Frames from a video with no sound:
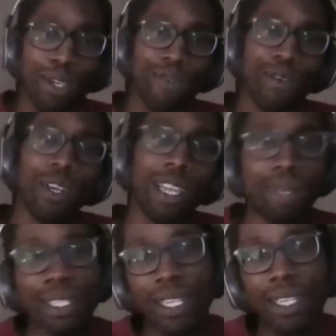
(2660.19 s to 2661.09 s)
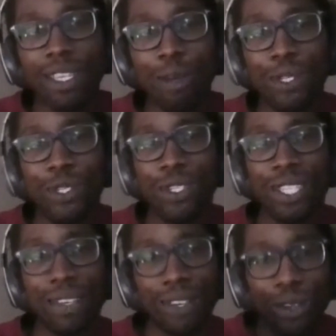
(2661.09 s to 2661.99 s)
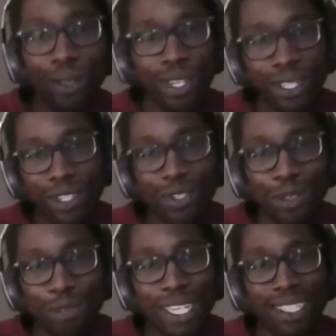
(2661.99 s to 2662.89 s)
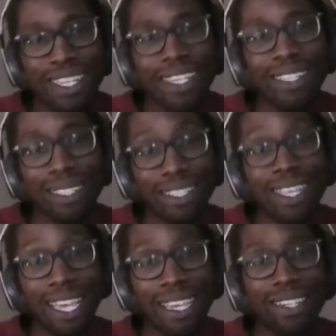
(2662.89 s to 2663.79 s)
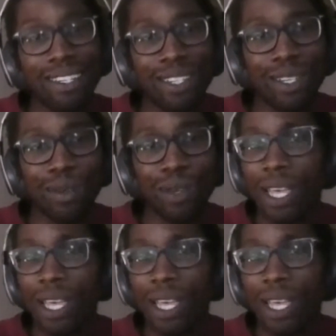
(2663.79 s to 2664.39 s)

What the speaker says: If you're limiting the opportunity of another to do the best science they can do,